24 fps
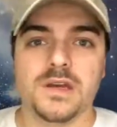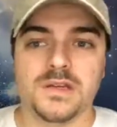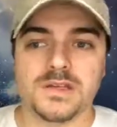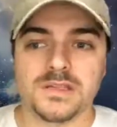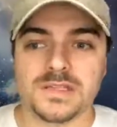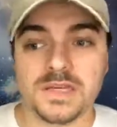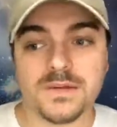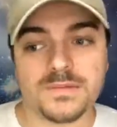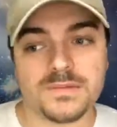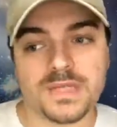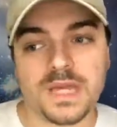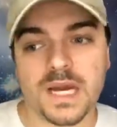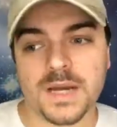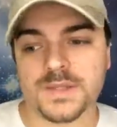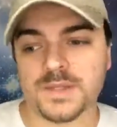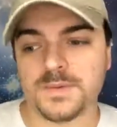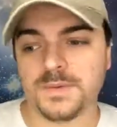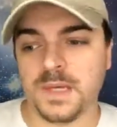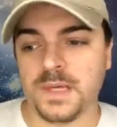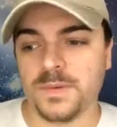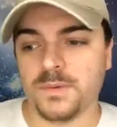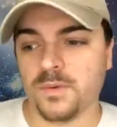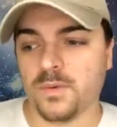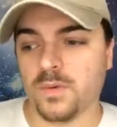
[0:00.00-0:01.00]
Sometimes
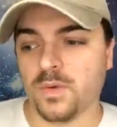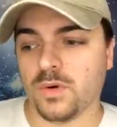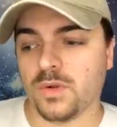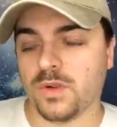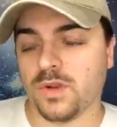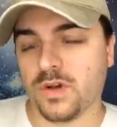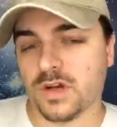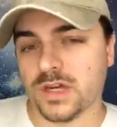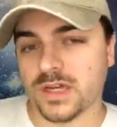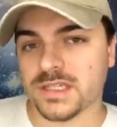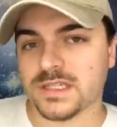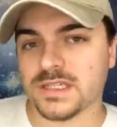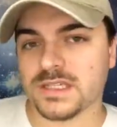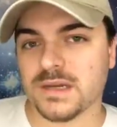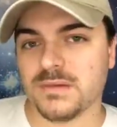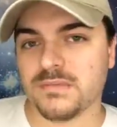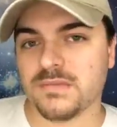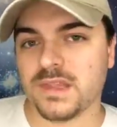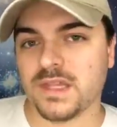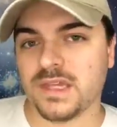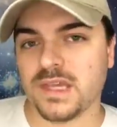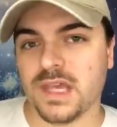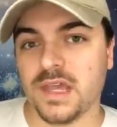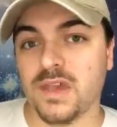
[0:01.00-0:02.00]
people will look at
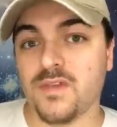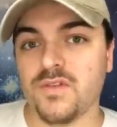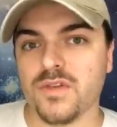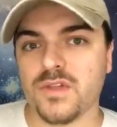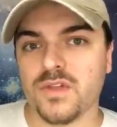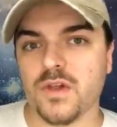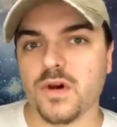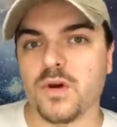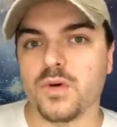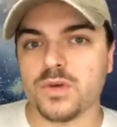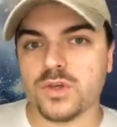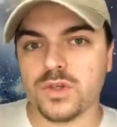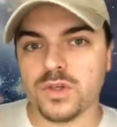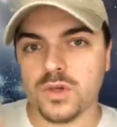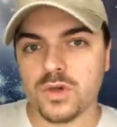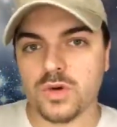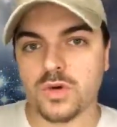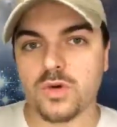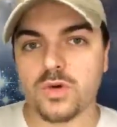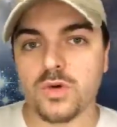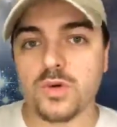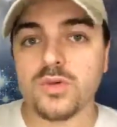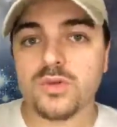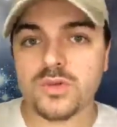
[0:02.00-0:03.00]
something, even though
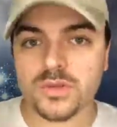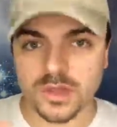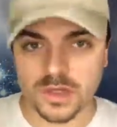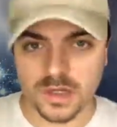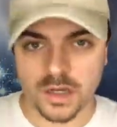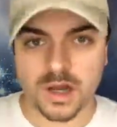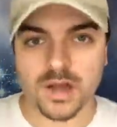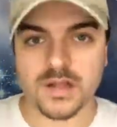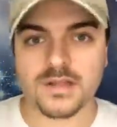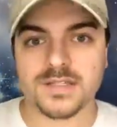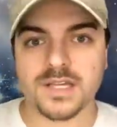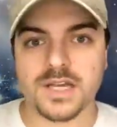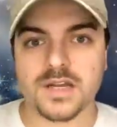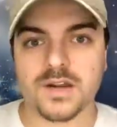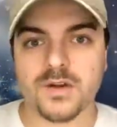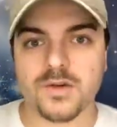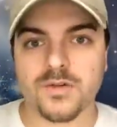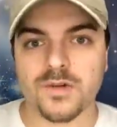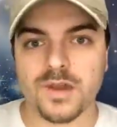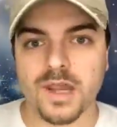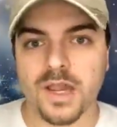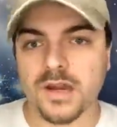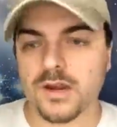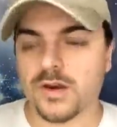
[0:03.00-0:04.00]
you, the content
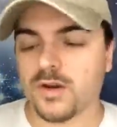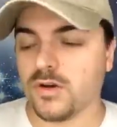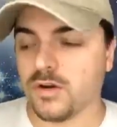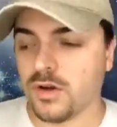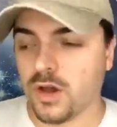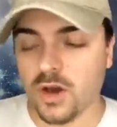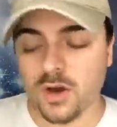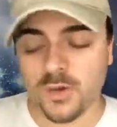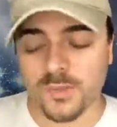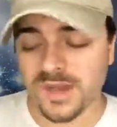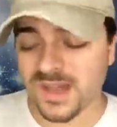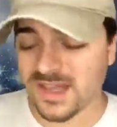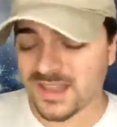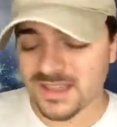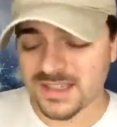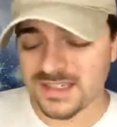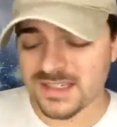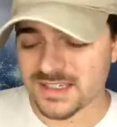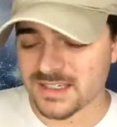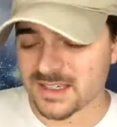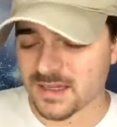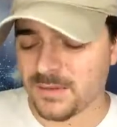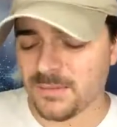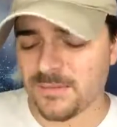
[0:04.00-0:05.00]
creator, know, man,
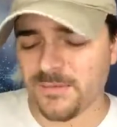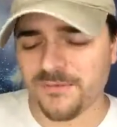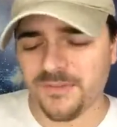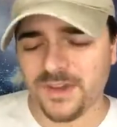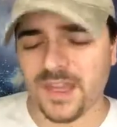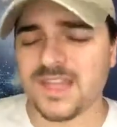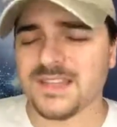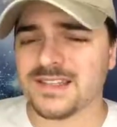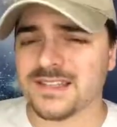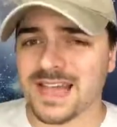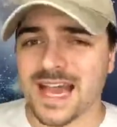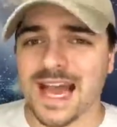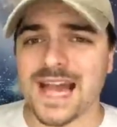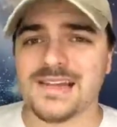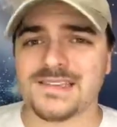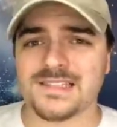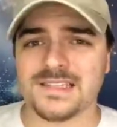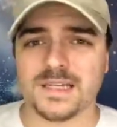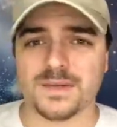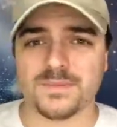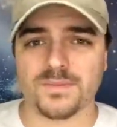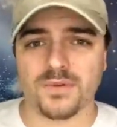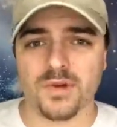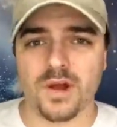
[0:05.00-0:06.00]
this is a
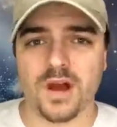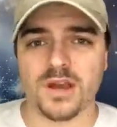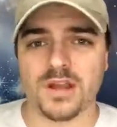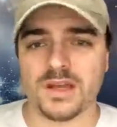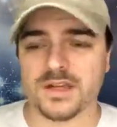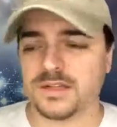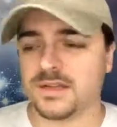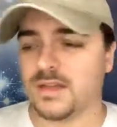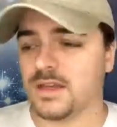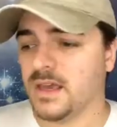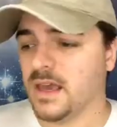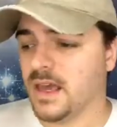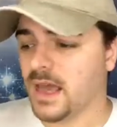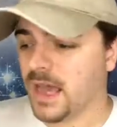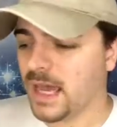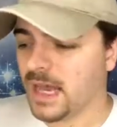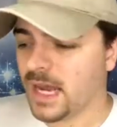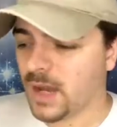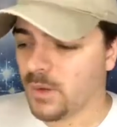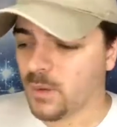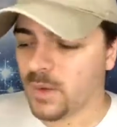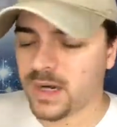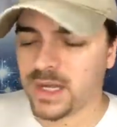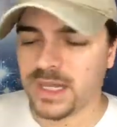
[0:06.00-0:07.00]
fantastic product,
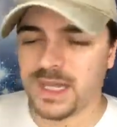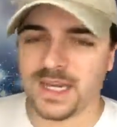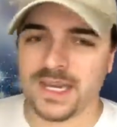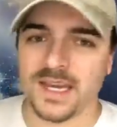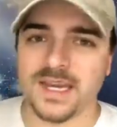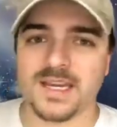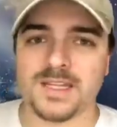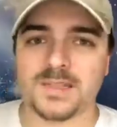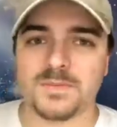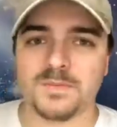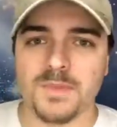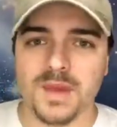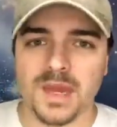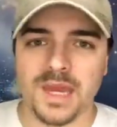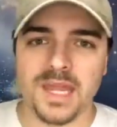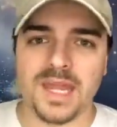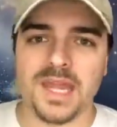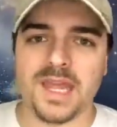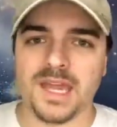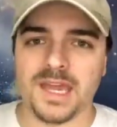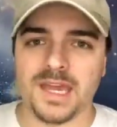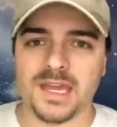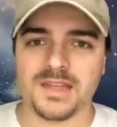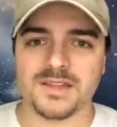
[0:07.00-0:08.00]
and I want to get it in as many
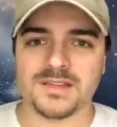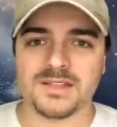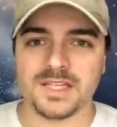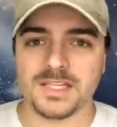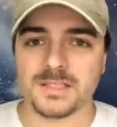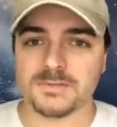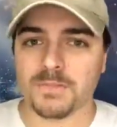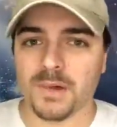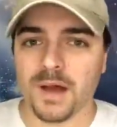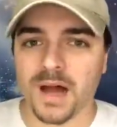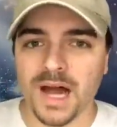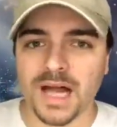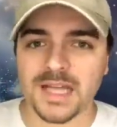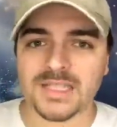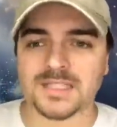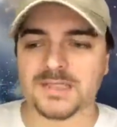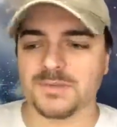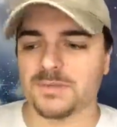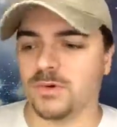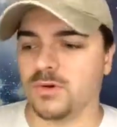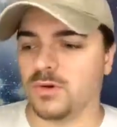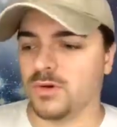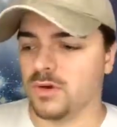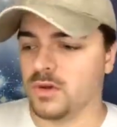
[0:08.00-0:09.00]
hands as
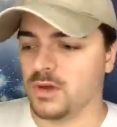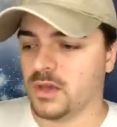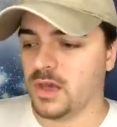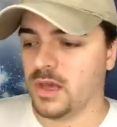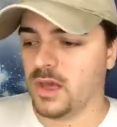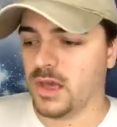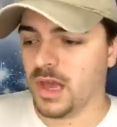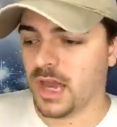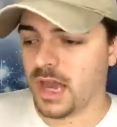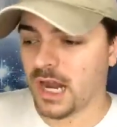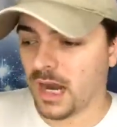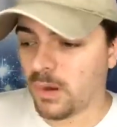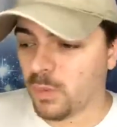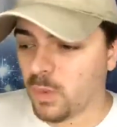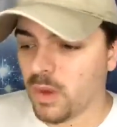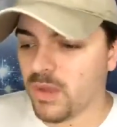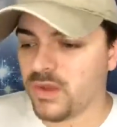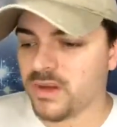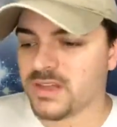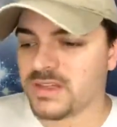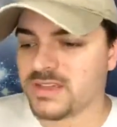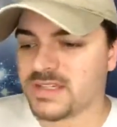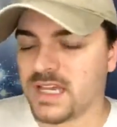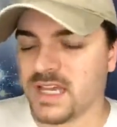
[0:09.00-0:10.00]
possible, and I'm
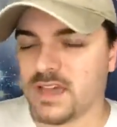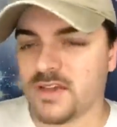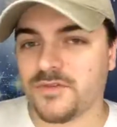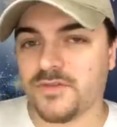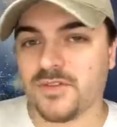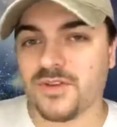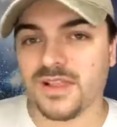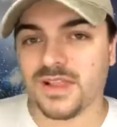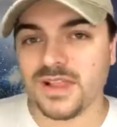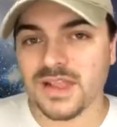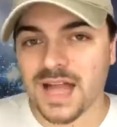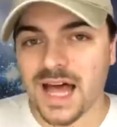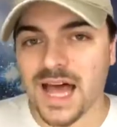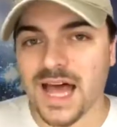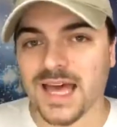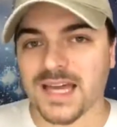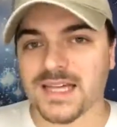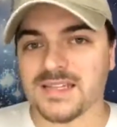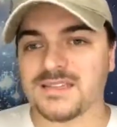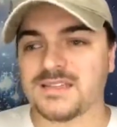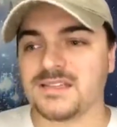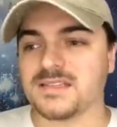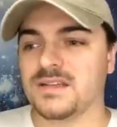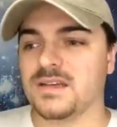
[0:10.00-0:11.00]
willing to sell it for
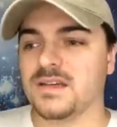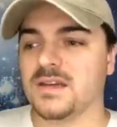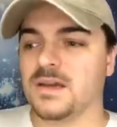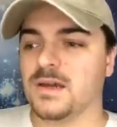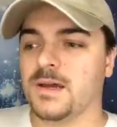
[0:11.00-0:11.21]
less